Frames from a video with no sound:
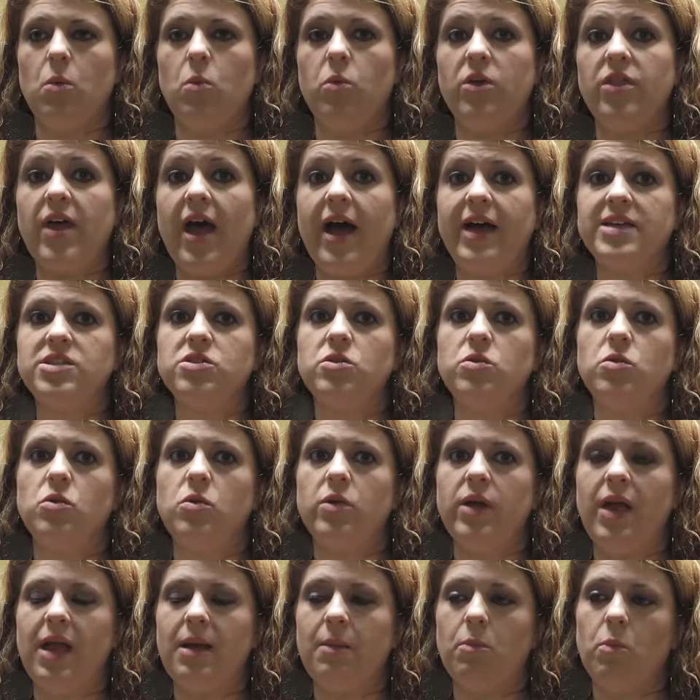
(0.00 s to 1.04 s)
with high
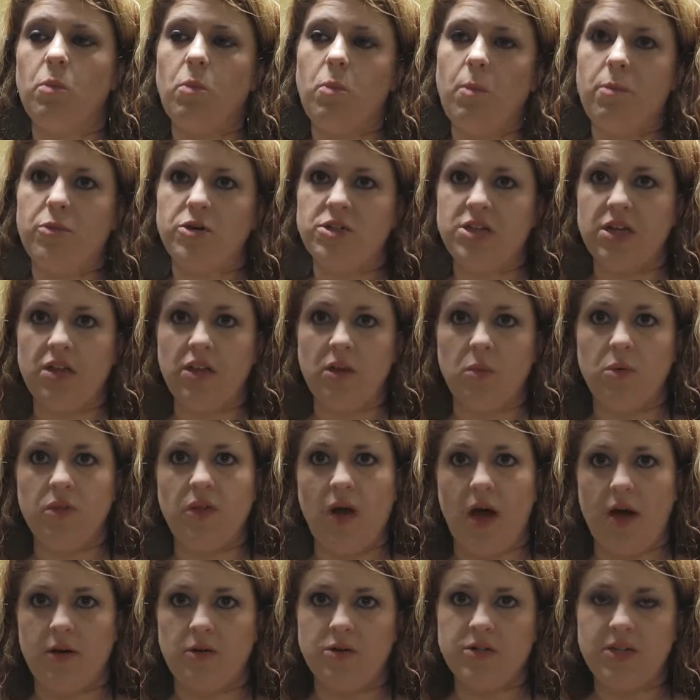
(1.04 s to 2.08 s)
school, and particularly with
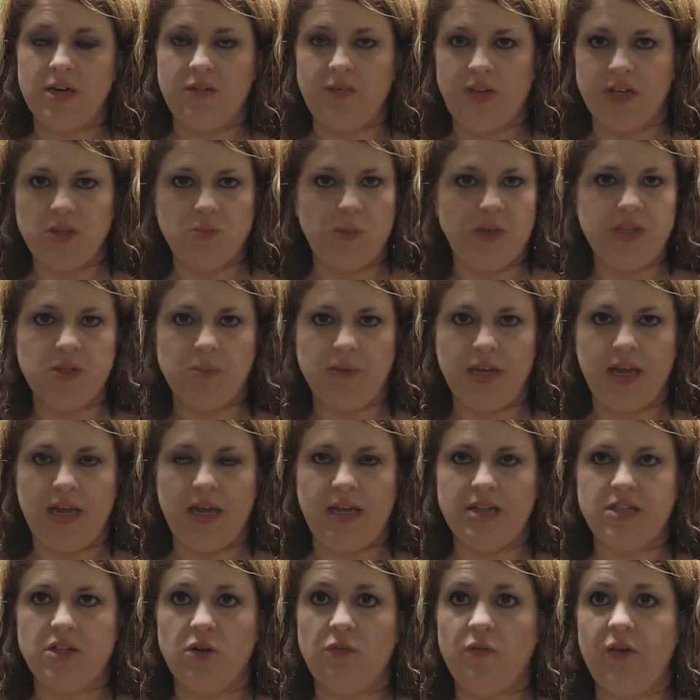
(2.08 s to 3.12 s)
honors and advanced placement
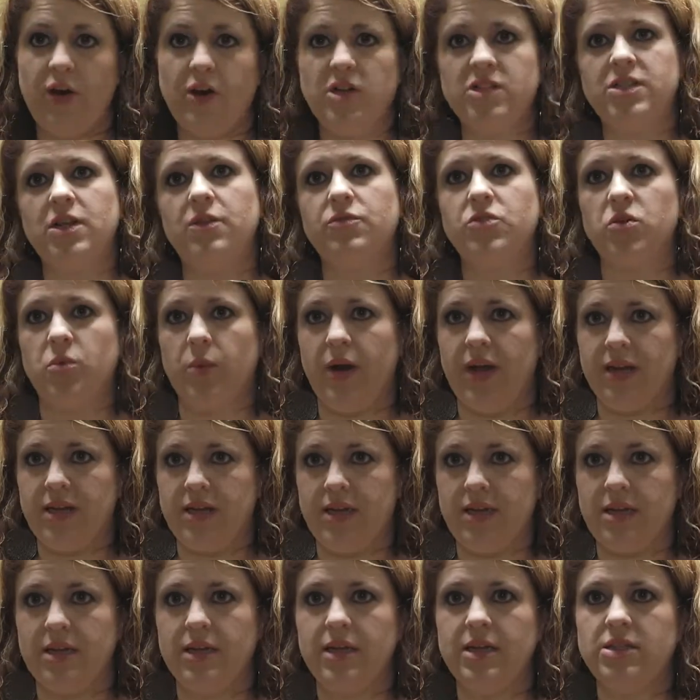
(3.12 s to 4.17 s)
kids, they're very
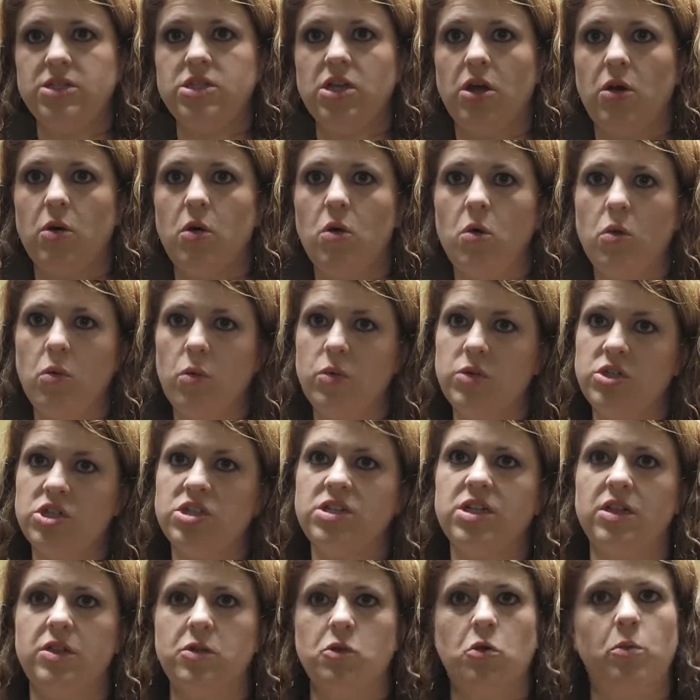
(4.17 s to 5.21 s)
self-directed. And so
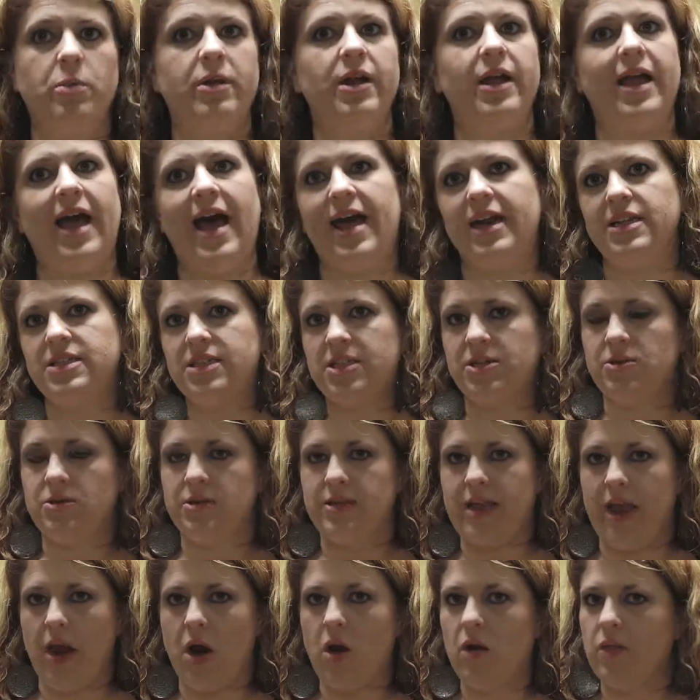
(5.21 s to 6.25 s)
just a little bit of guidance here
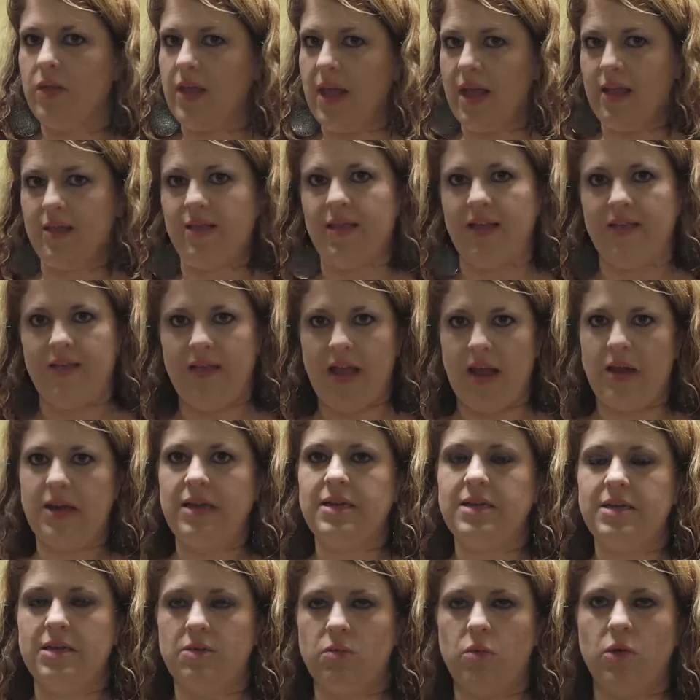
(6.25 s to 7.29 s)
and there, they
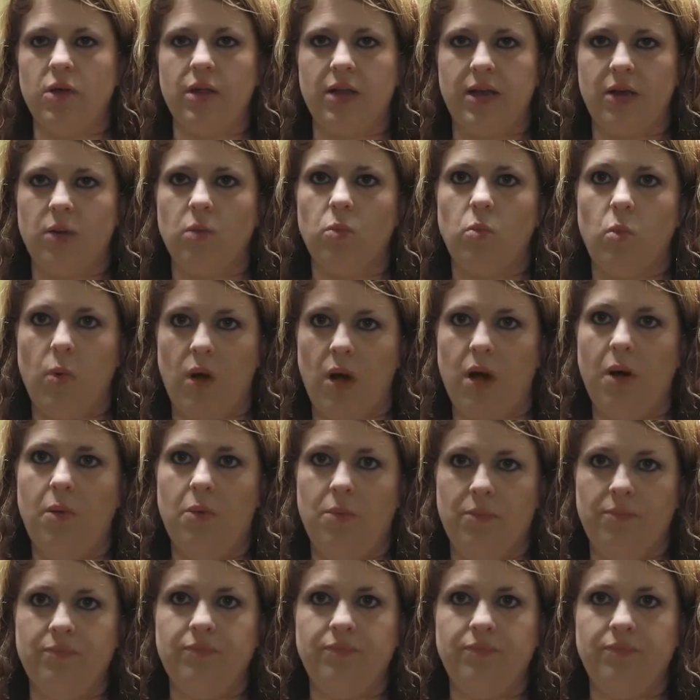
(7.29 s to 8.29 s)
did really well.